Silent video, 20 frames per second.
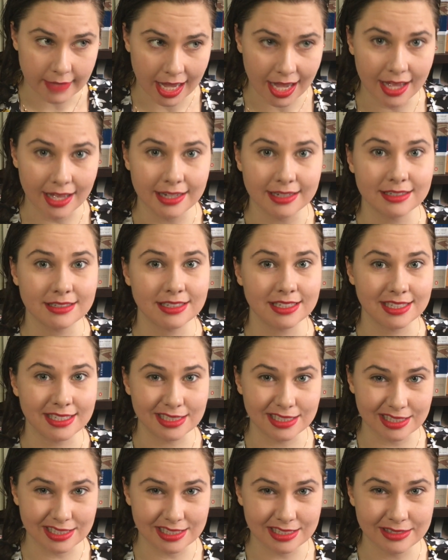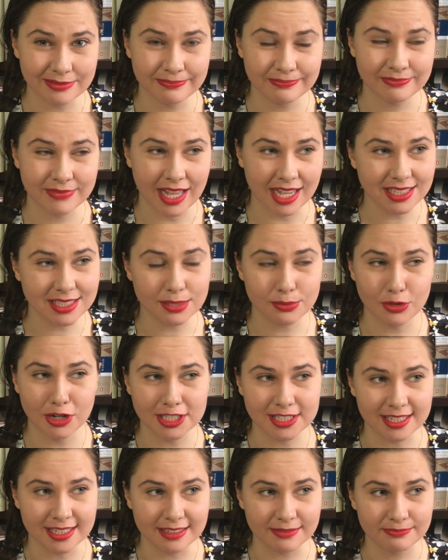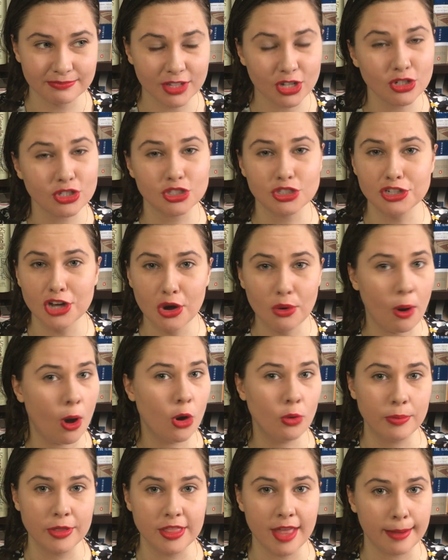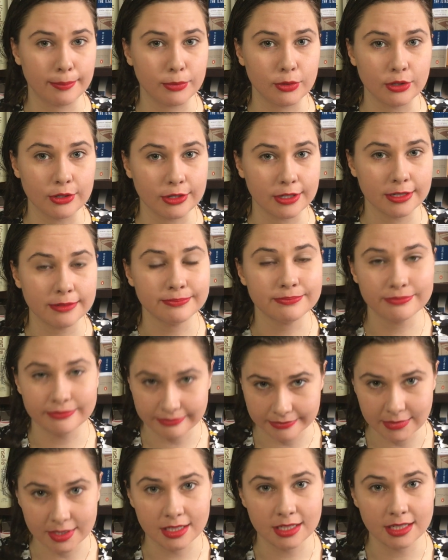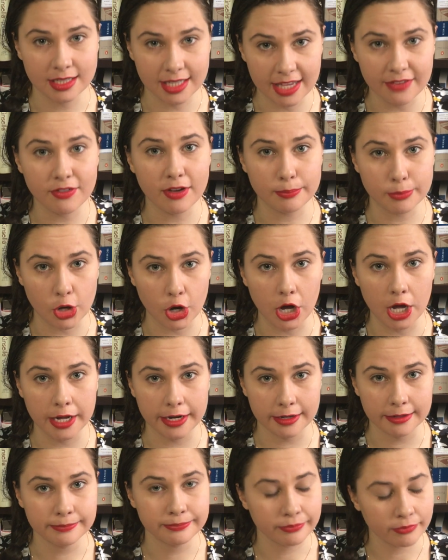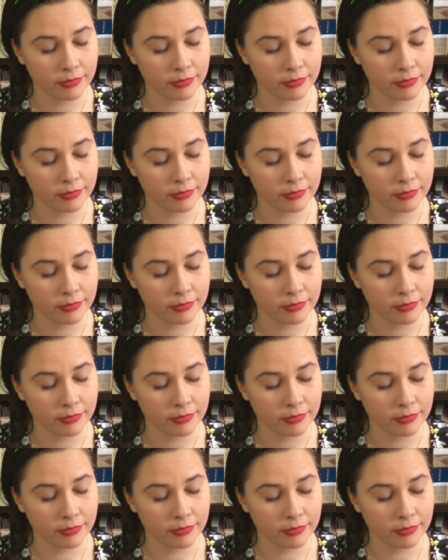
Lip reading: That's depressing. There is no hope in that book. Give up God.